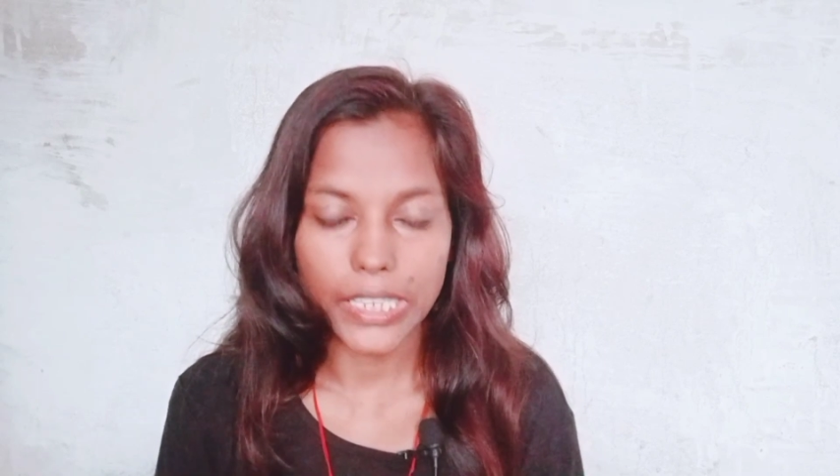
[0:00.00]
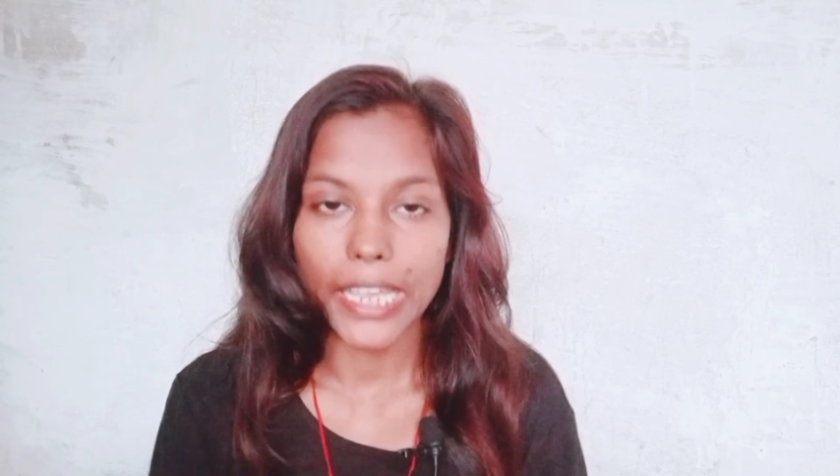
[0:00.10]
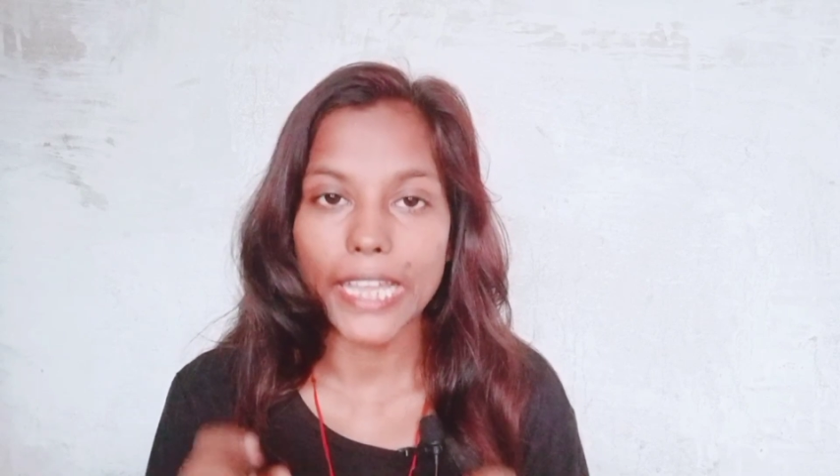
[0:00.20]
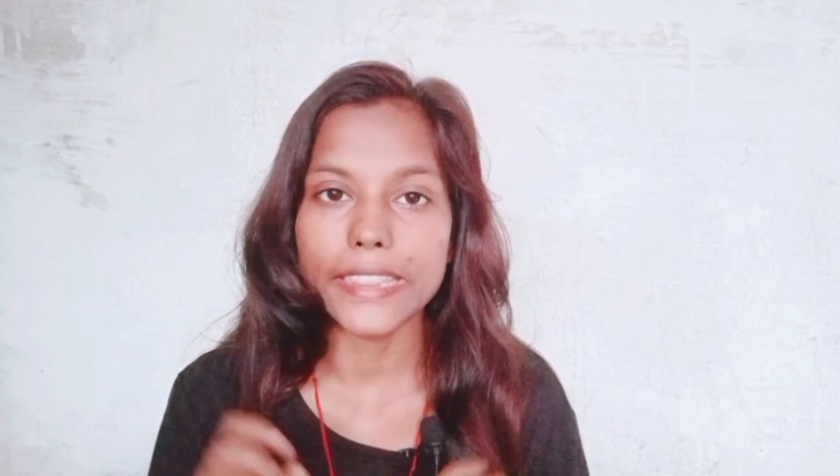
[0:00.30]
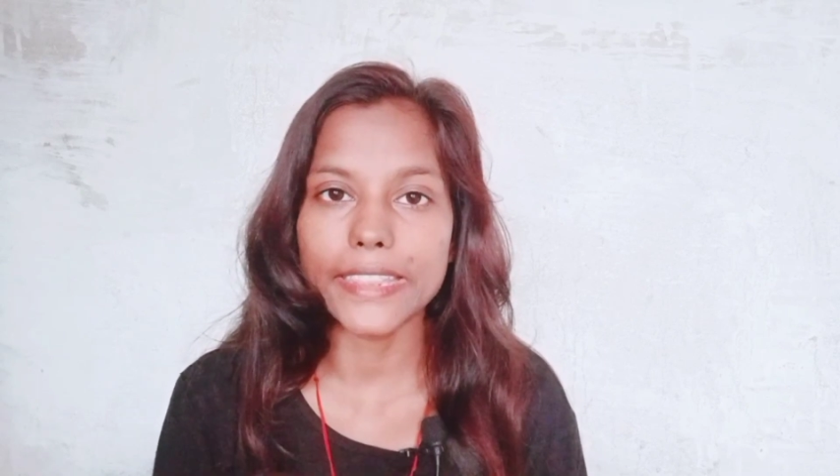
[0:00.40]

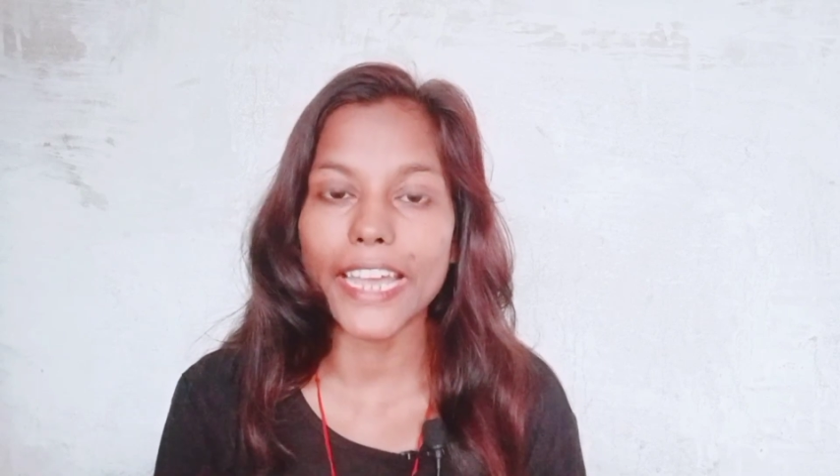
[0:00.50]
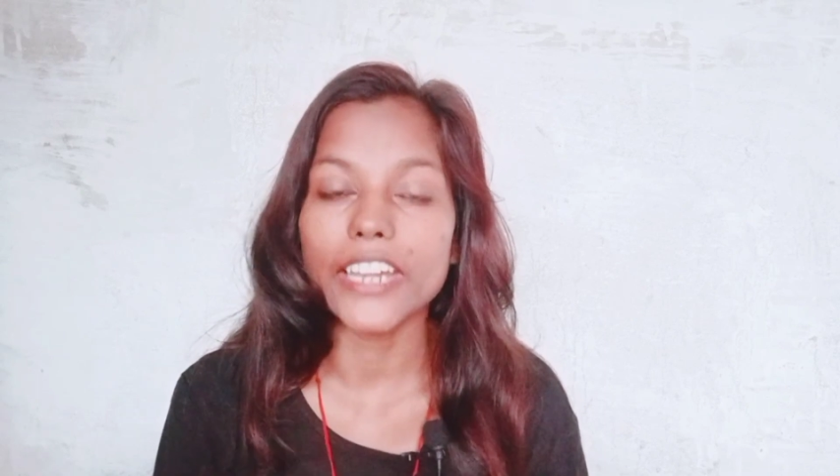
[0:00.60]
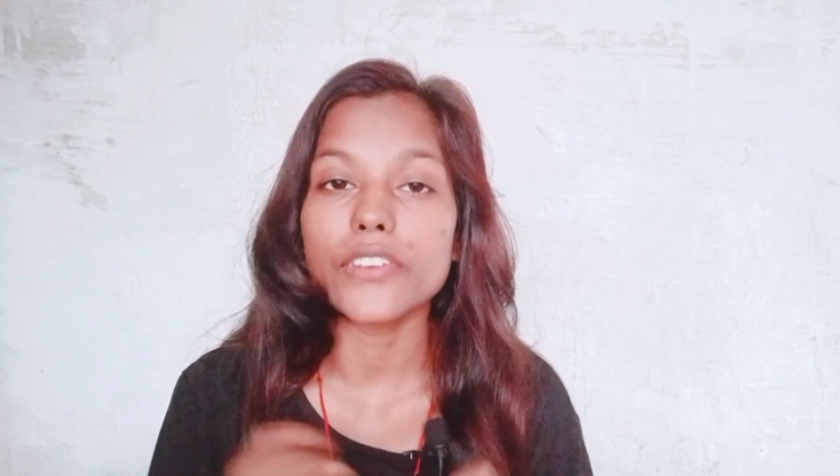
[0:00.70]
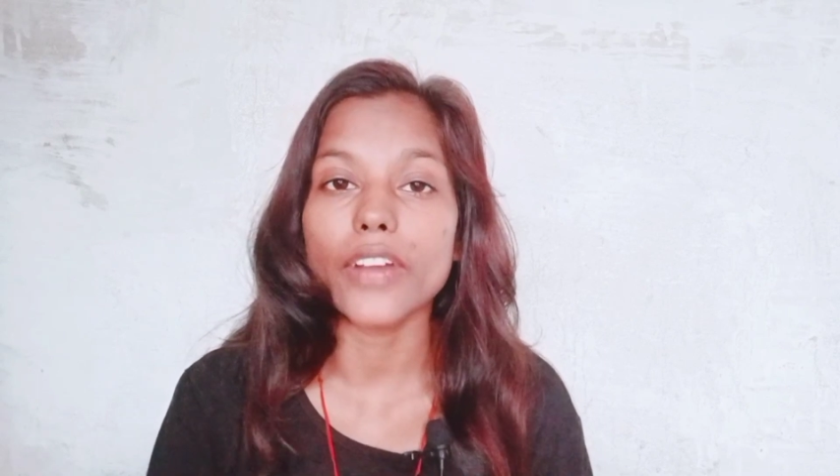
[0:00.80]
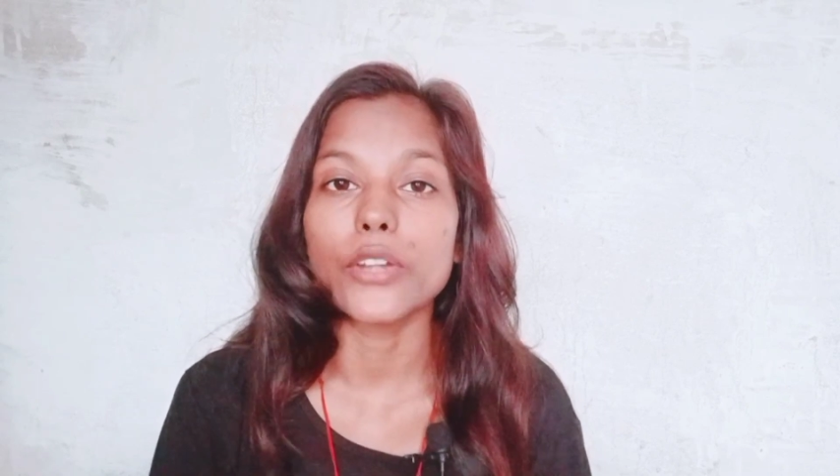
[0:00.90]
and then
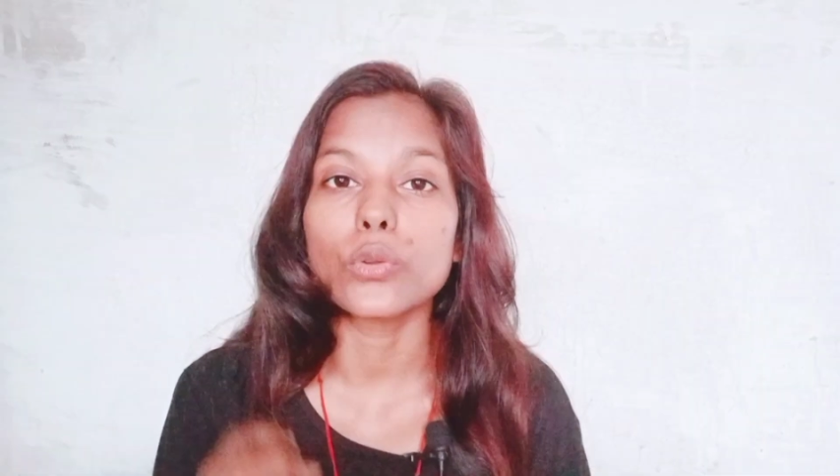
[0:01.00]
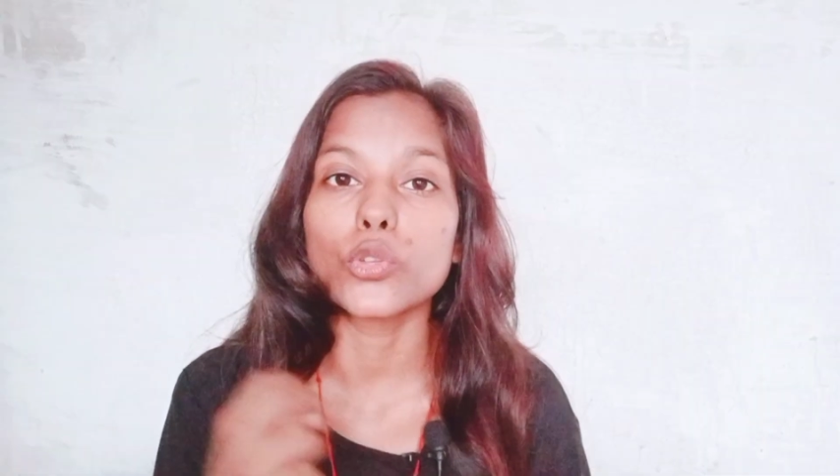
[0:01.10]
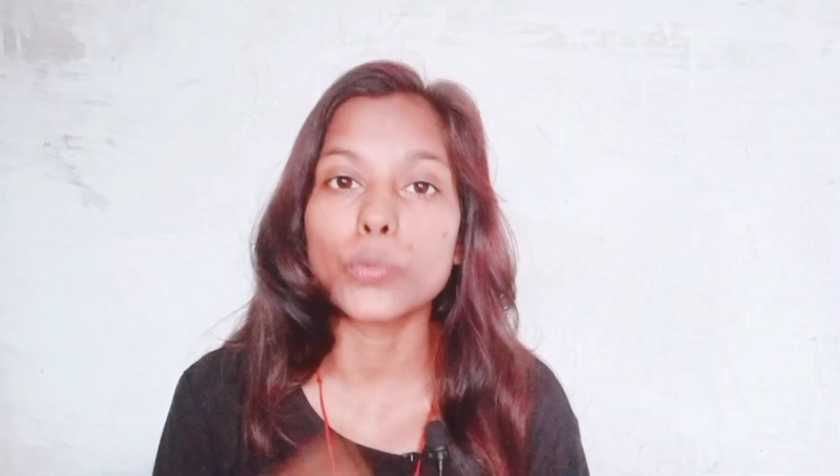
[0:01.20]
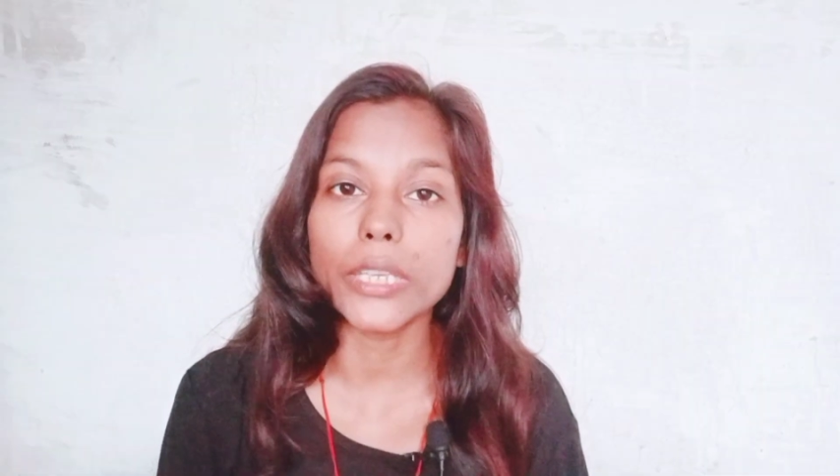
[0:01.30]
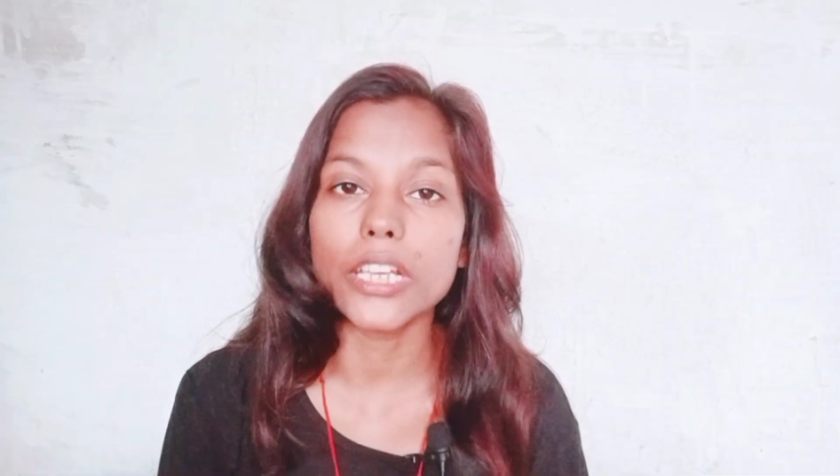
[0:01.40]
try to speak